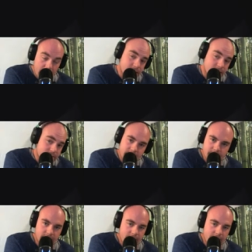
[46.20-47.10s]
as I
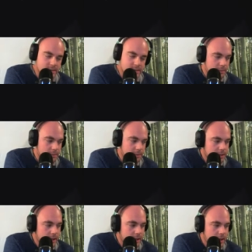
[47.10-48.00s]
said the last time,
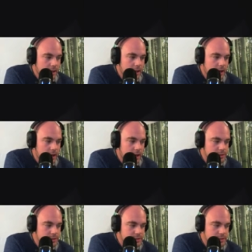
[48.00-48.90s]
I
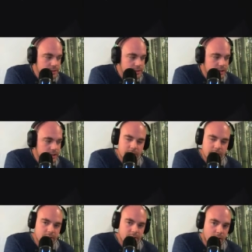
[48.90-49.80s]
was uh, a little
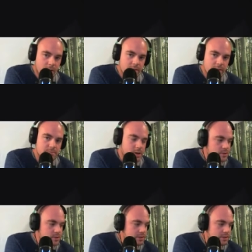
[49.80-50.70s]
bit of a part of this
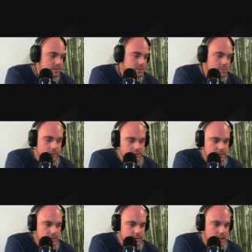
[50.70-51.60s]
project when
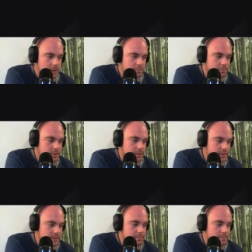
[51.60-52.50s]
it came out
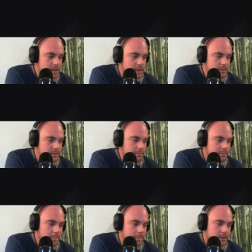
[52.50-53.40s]
because I made
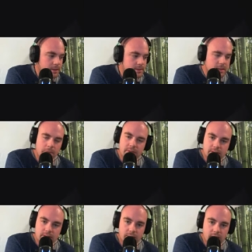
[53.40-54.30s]
some of the
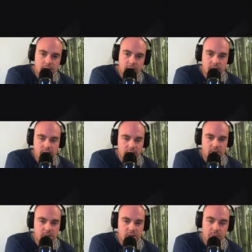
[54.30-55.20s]
interiors in
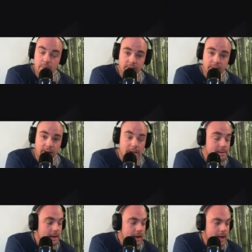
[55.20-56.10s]
the Shinra building.
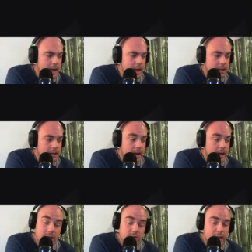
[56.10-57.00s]
And uh,
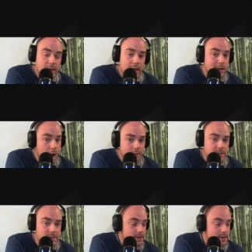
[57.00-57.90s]
I actually had an
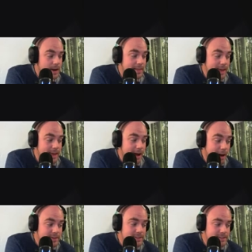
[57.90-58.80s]
office here, and that
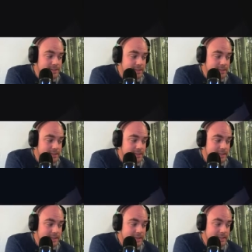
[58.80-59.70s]
office
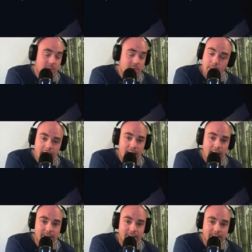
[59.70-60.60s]
is right
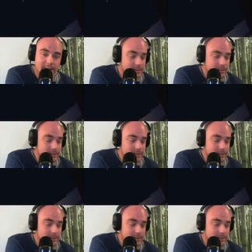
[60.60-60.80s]
here.